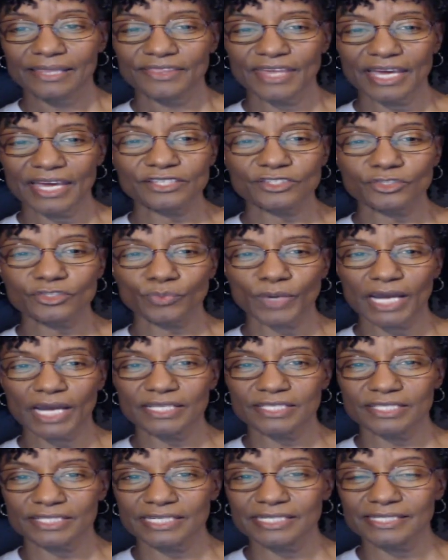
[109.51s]
That is
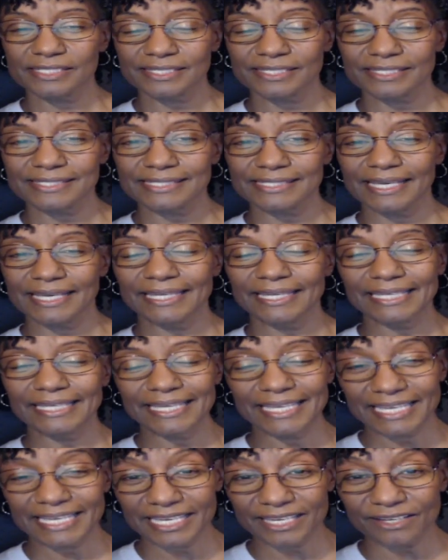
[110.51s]
why Jesus said,
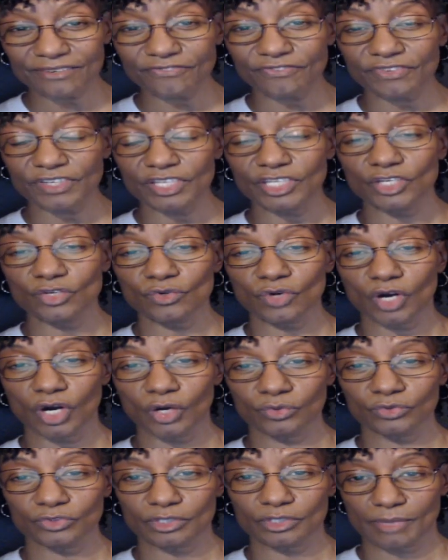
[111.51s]
If you
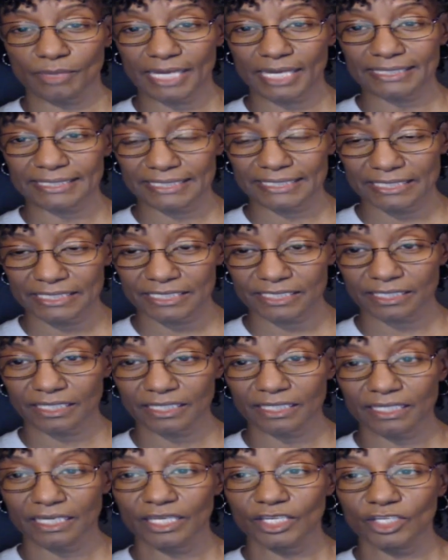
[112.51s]
hold to my
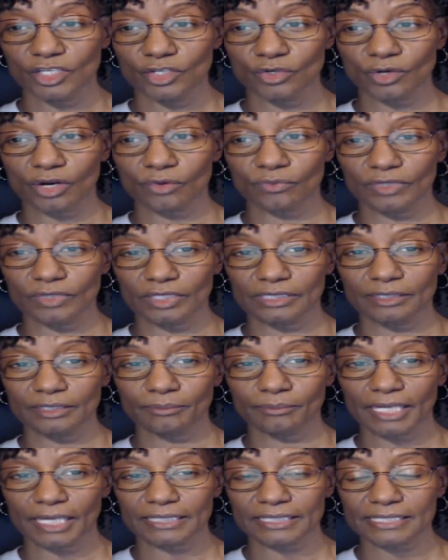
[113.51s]
teaching, you are really
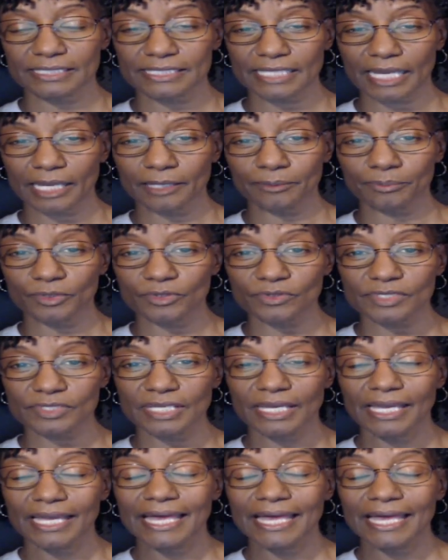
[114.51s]
my disciples.